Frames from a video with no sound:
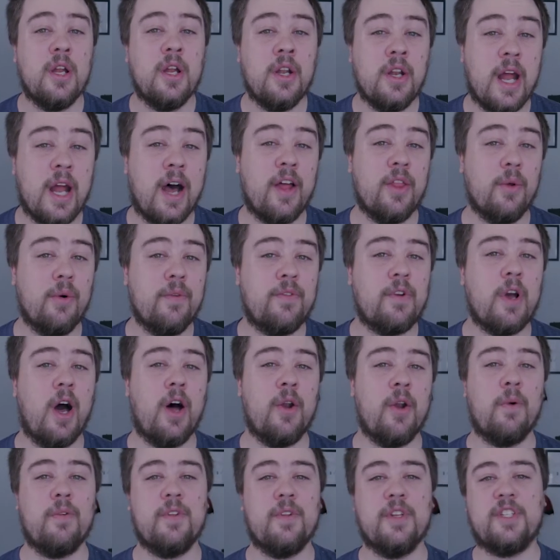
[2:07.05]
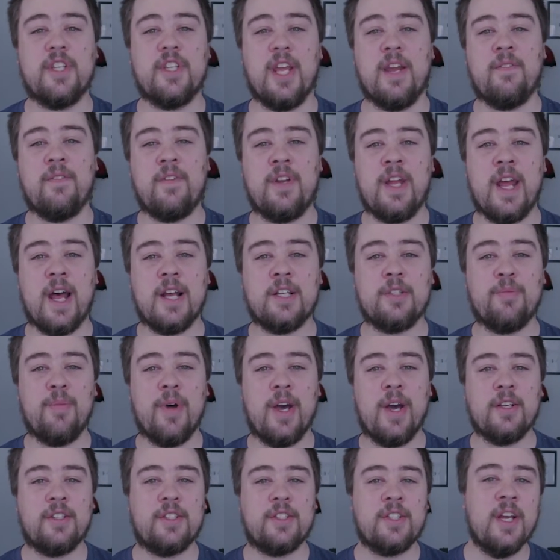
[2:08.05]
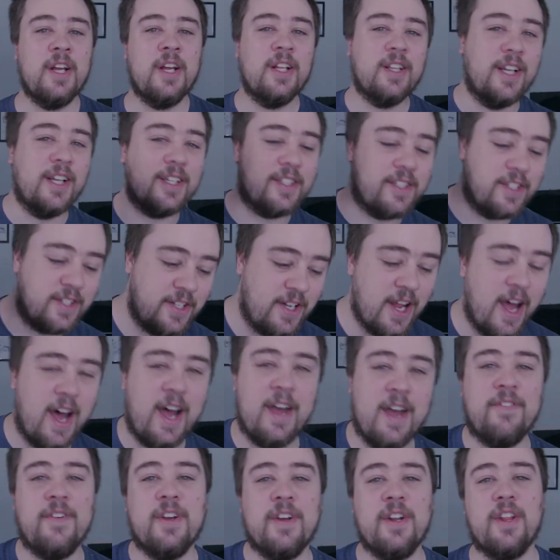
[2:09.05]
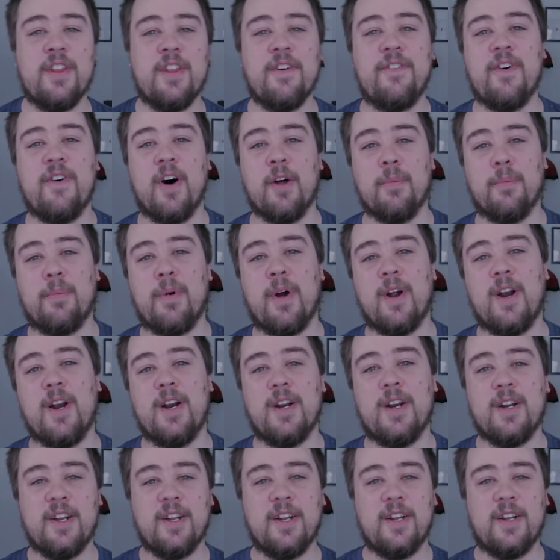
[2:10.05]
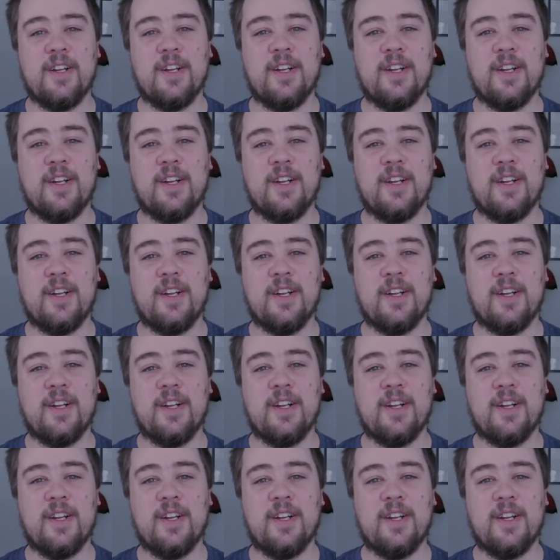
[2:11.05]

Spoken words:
Now that we've gone over the safety aspects, let's dive into the fun part.